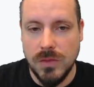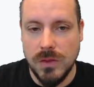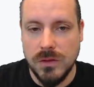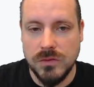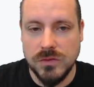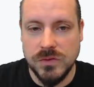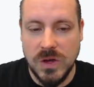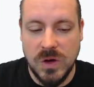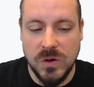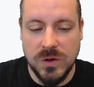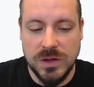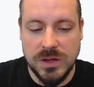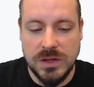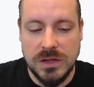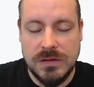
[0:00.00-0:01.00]

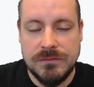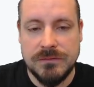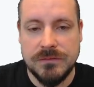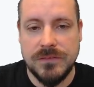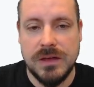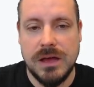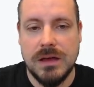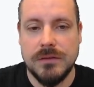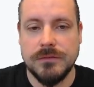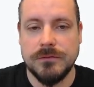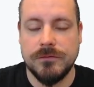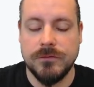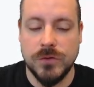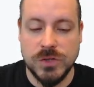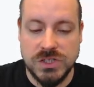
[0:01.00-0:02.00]
So if
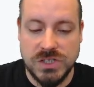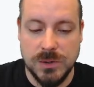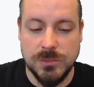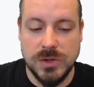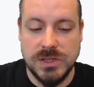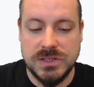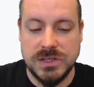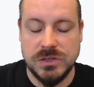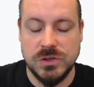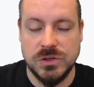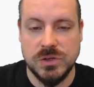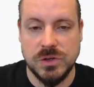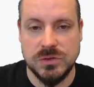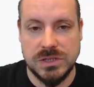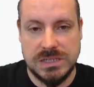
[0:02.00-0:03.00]
for some reason you
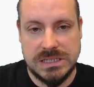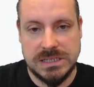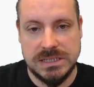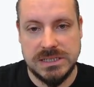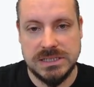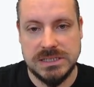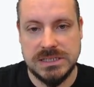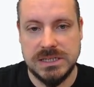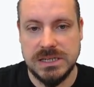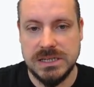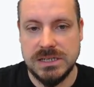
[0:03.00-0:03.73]
don't need this